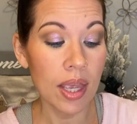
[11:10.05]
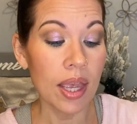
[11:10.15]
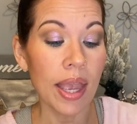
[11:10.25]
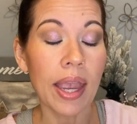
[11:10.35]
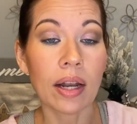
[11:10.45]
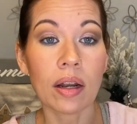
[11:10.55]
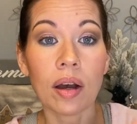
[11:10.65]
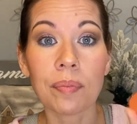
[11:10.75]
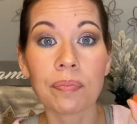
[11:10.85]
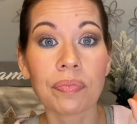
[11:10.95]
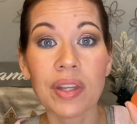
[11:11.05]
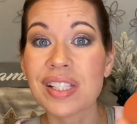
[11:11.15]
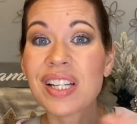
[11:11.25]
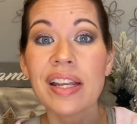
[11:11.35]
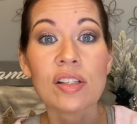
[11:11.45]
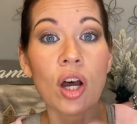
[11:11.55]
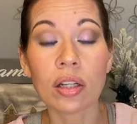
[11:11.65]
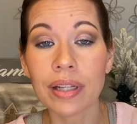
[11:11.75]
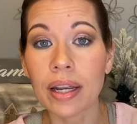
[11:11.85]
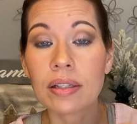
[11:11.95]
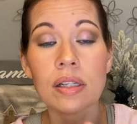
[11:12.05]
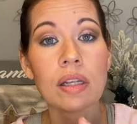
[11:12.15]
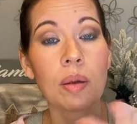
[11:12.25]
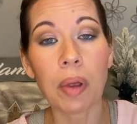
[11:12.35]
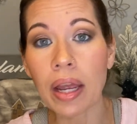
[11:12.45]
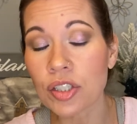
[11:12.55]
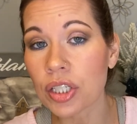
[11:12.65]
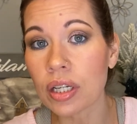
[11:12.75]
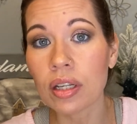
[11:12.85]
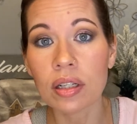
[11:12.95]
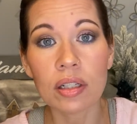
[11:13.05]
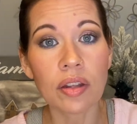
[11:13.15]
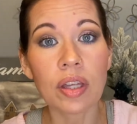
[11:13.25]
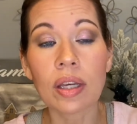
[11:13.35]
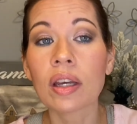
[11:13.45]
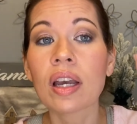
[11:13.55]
And stays all day. Doesn't get patchy. Nothing.